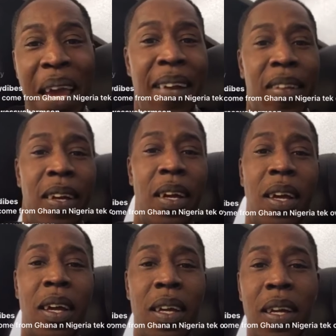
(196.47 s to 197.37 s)
beat.
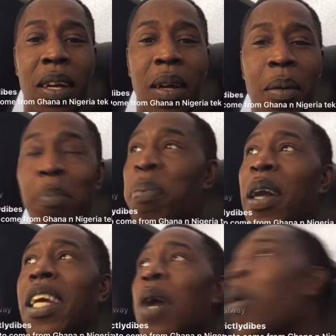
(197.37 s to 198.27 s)

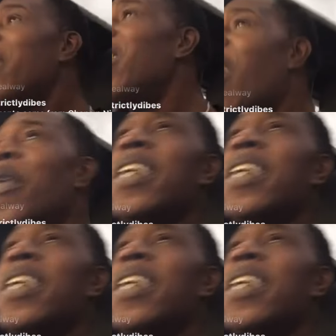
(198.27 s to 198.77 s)
But it wasn't